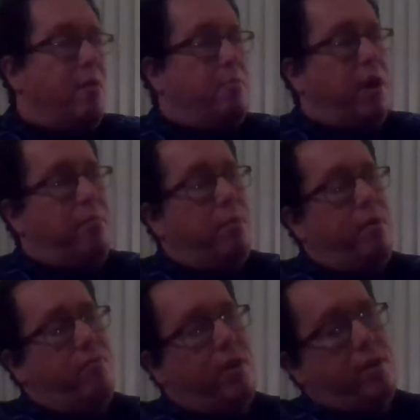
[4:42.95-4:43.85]
My
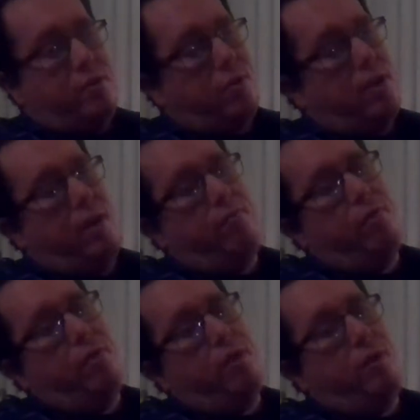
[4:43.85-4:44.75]
boyfriends are
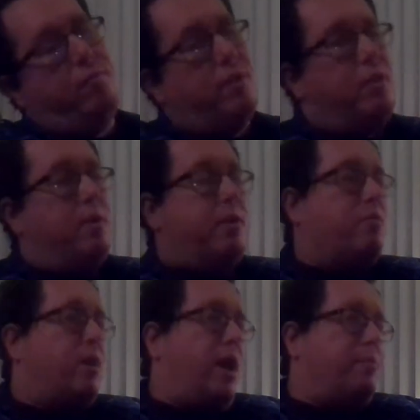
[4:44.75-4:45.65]
evil. Everything he
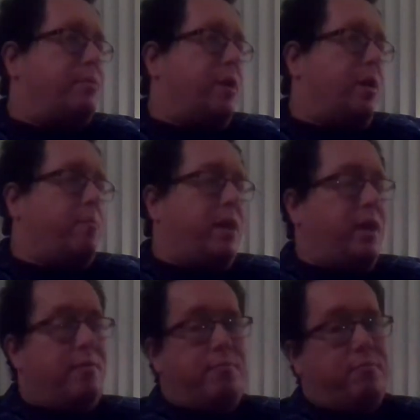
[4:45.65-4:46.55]
craps on
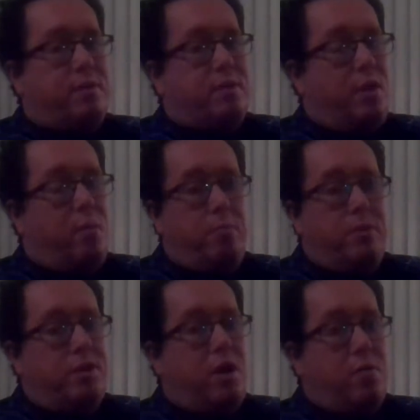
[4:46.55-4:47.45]
me. So
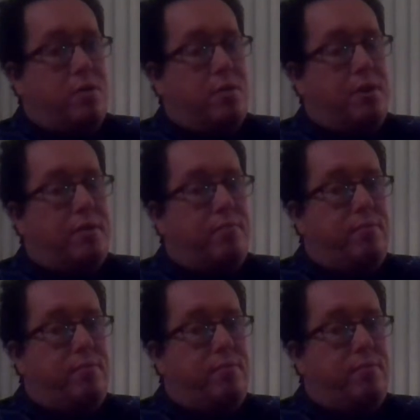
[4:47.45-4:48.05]
don't do it.